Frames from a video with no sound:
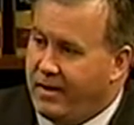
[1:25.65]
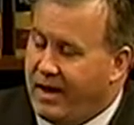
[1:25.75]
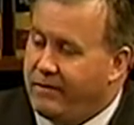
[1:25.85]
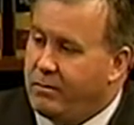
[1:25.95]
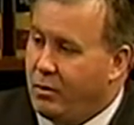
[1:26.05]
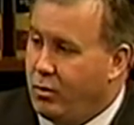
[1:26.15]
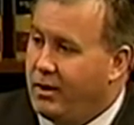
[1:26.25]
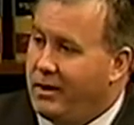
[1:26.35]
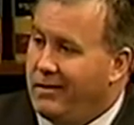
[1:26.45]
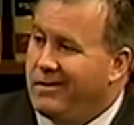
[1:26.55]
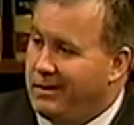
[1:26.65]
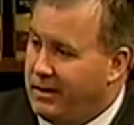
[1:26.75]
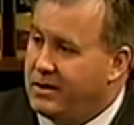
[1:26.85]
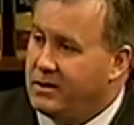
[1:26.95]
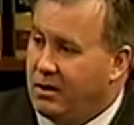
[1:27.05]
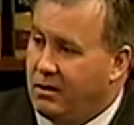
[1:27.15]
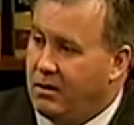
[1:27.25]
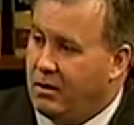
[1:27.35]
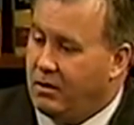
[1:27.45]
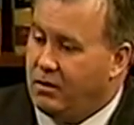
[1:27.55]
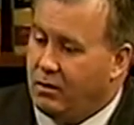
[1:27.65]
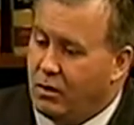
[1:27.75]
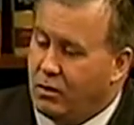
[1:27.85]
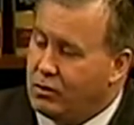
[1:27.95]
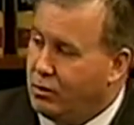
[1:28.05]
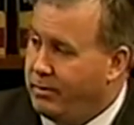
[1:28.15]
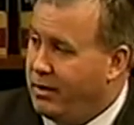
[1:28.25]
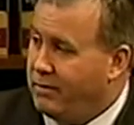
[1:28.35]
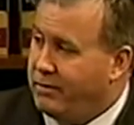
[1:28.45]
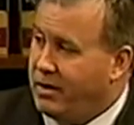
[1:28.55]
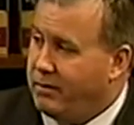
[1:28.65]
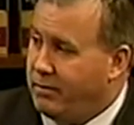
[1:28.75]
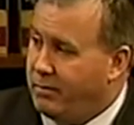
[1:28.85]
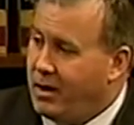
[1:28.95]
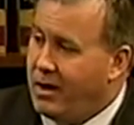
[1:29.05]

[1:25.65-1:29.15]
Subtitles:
They have to be willing to listen to those who appear in front of them.